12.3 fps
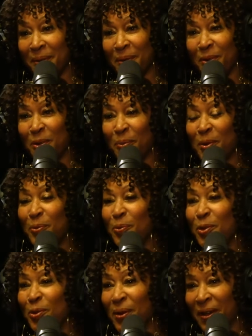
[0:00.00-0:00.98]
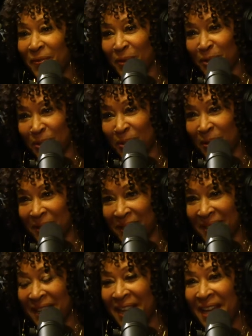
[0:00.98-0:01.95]
You know, when you and I first
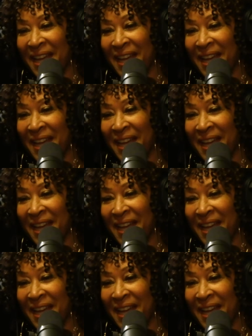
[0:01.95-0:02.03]
started,